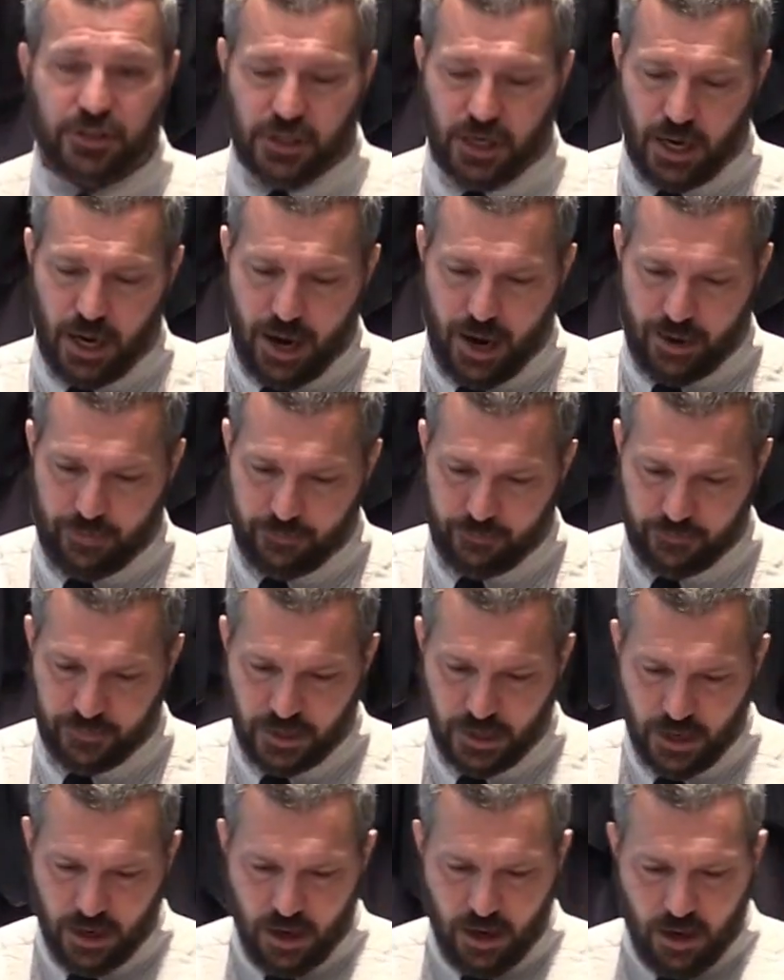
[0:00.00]
time.
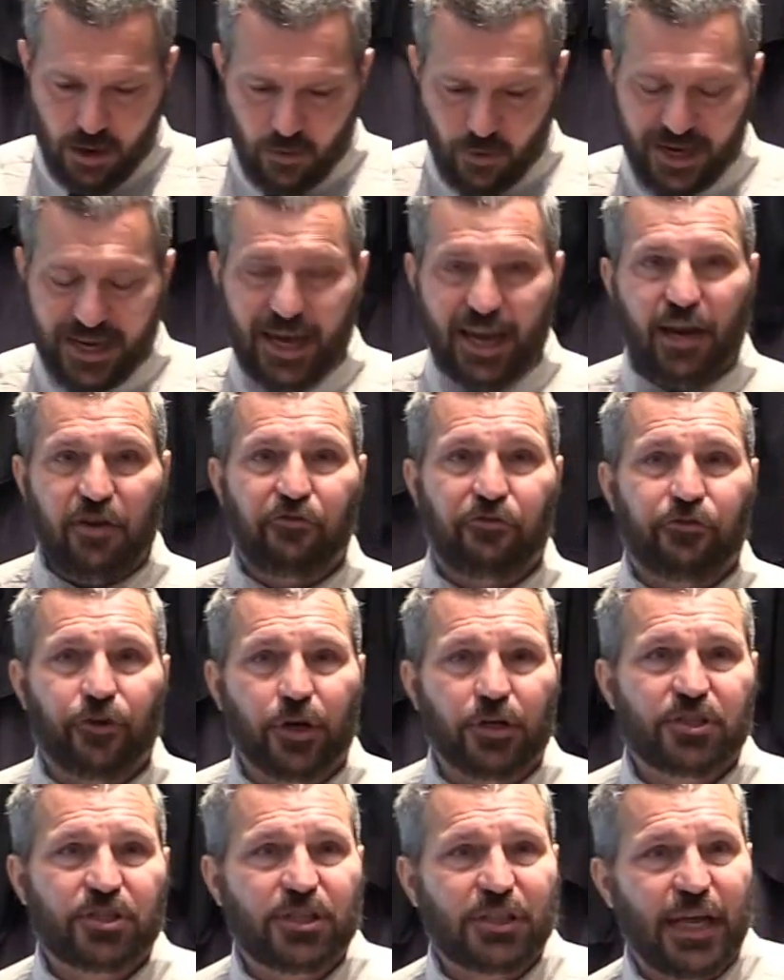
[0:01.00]
We get a
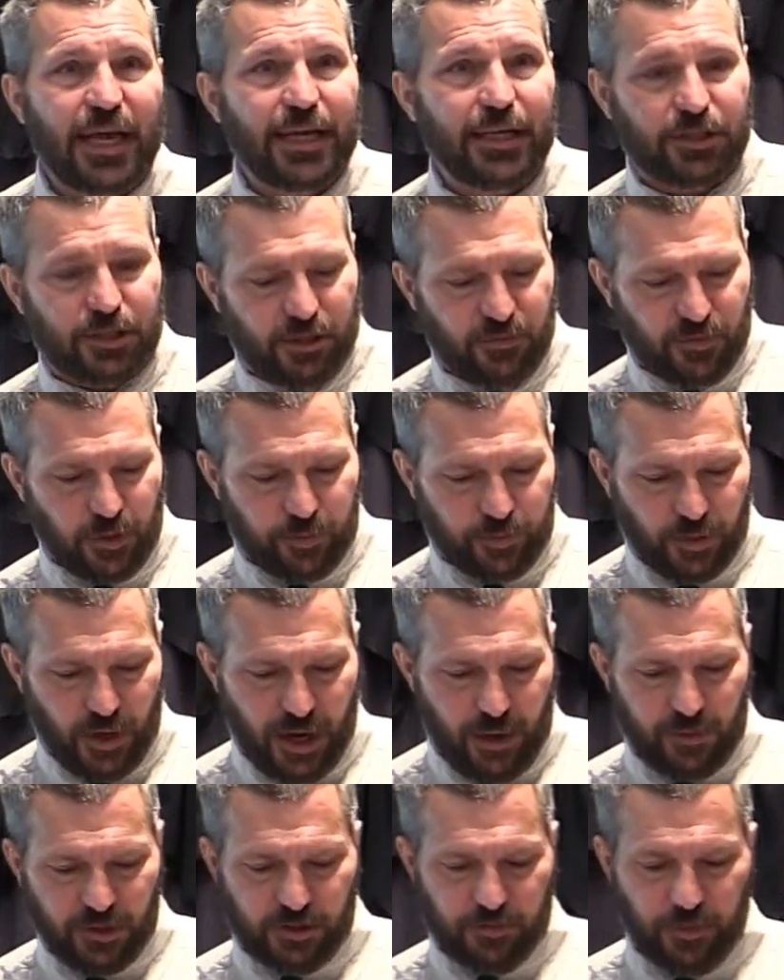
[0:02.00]
first taste of the
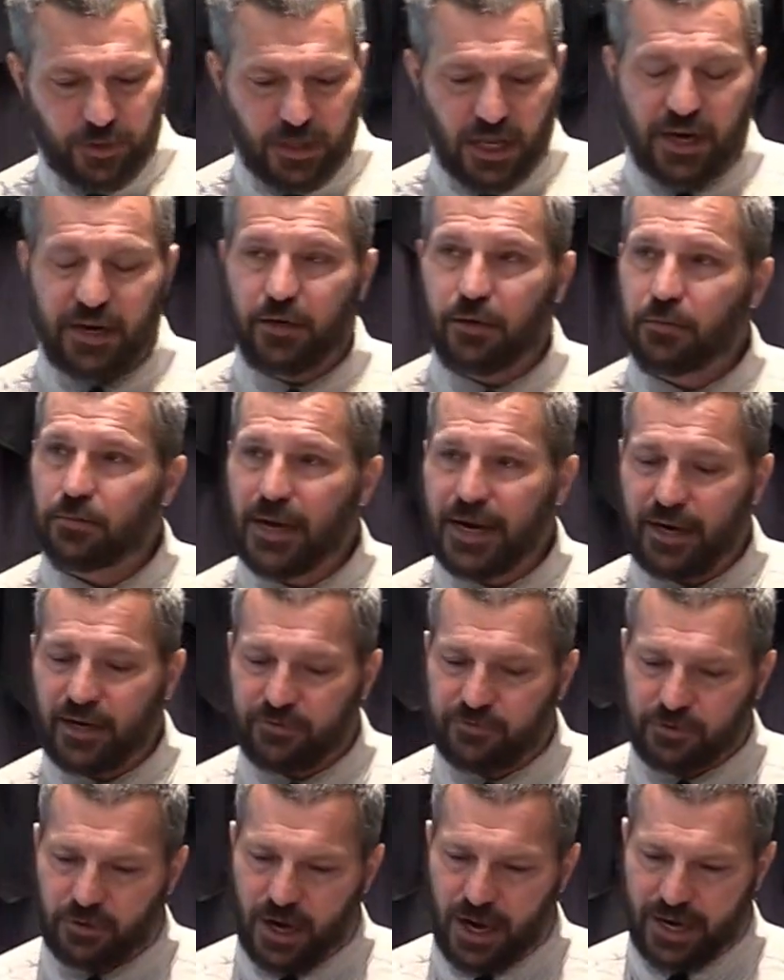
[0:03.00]
promised millennial reign
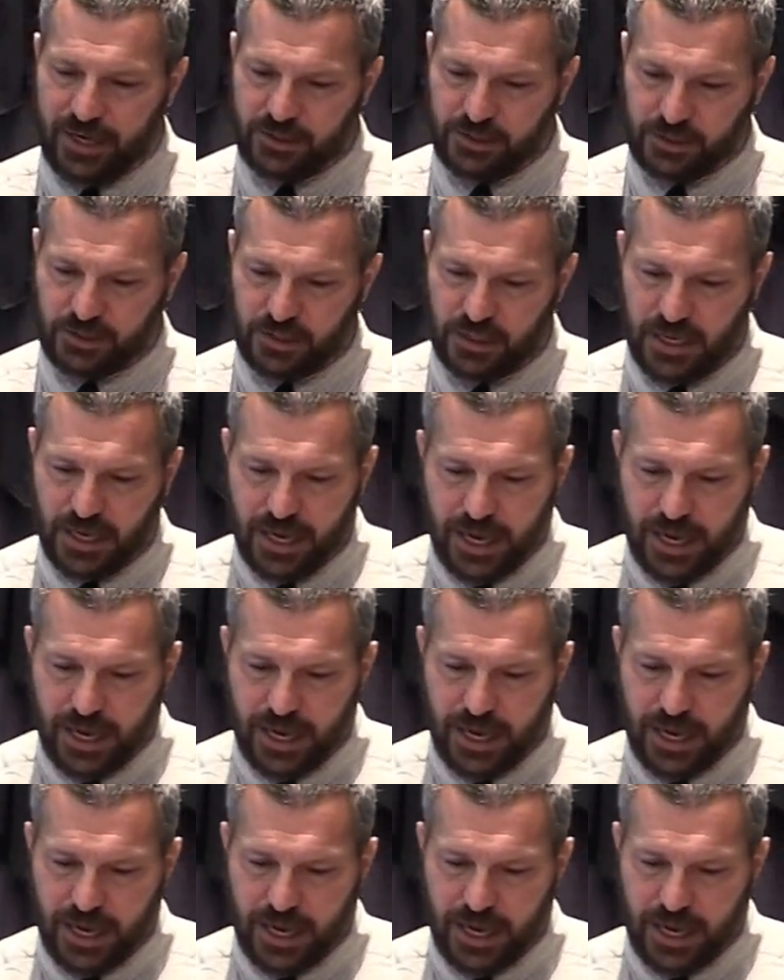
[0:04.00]
of Christ,